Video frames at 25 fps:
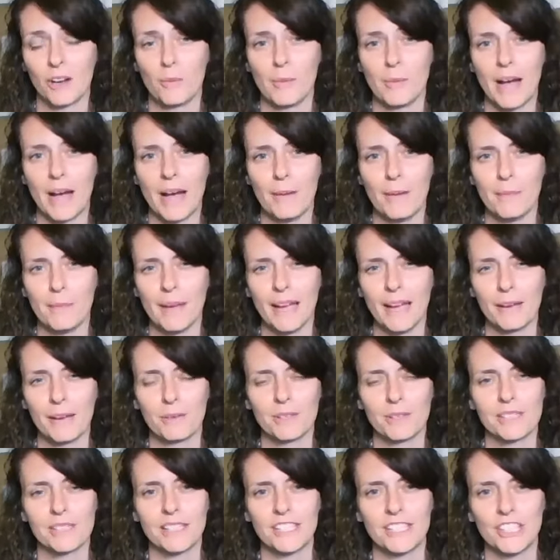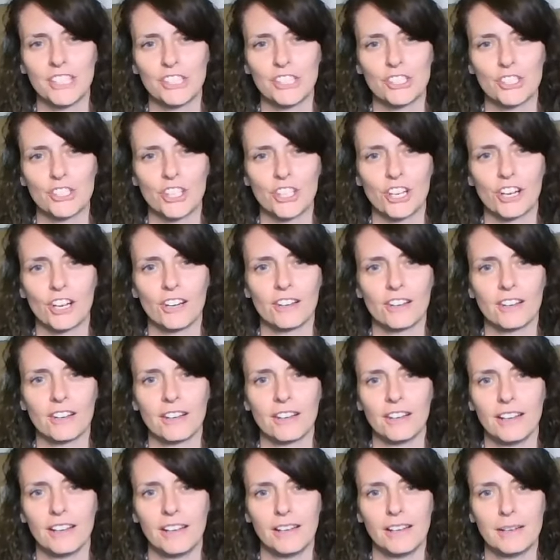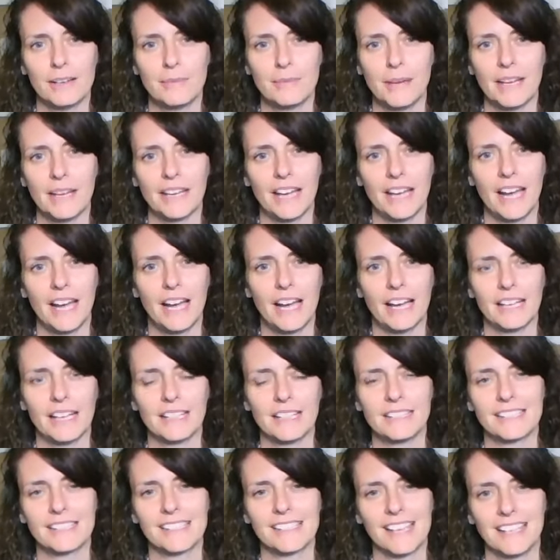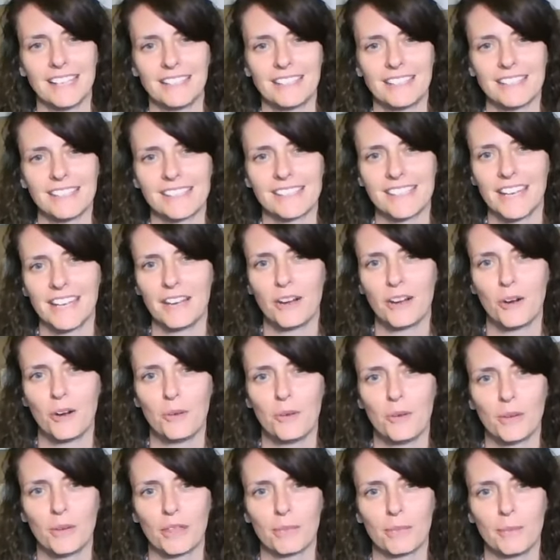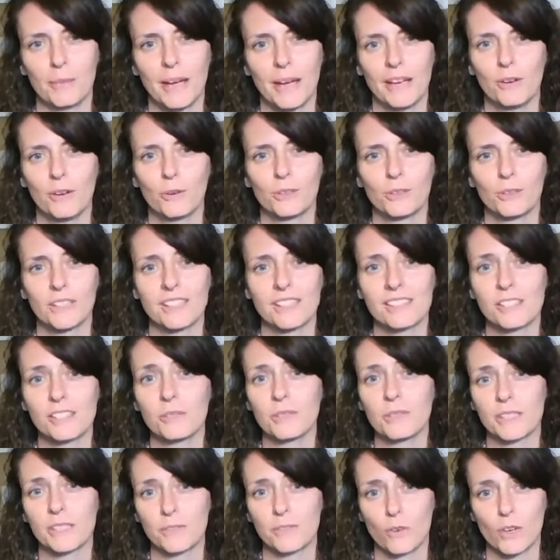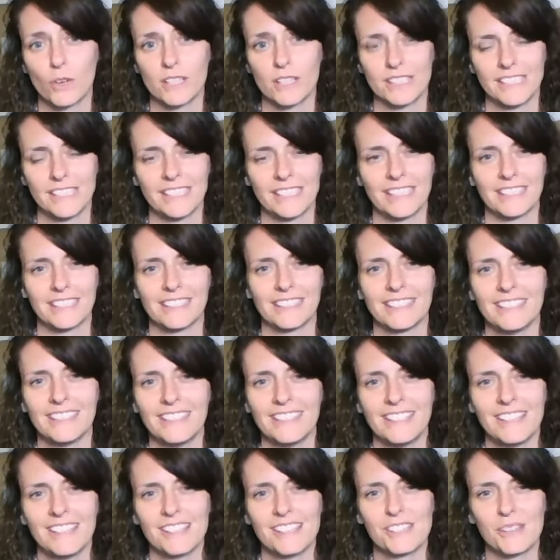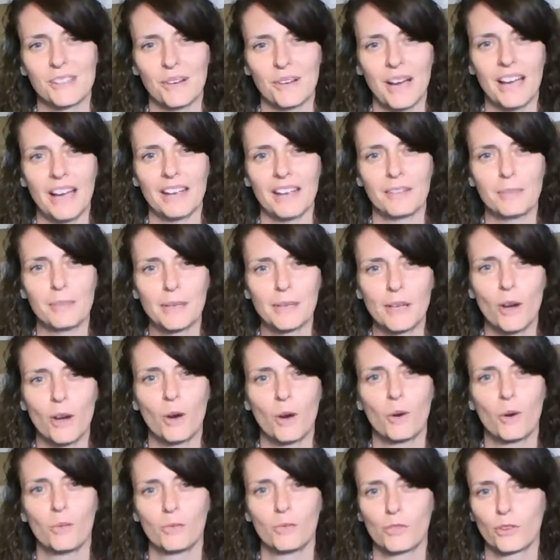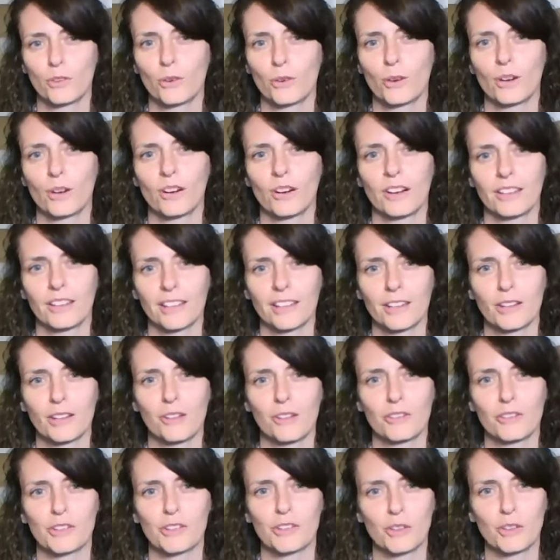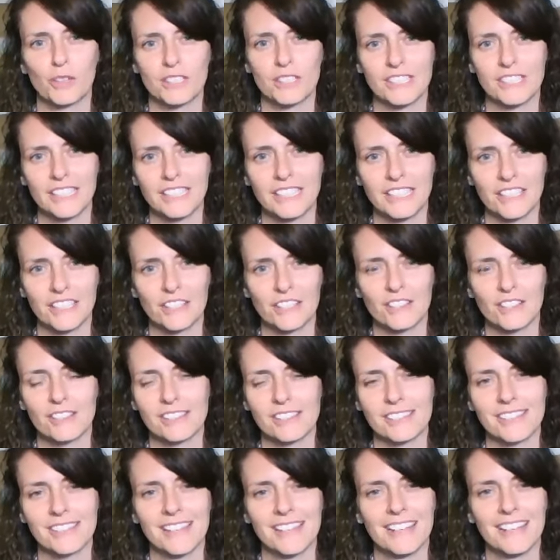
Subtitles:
mom. I was a teacher, and I decided to stay home with my oldest, who is 14. So I have been home for a little over 14 years.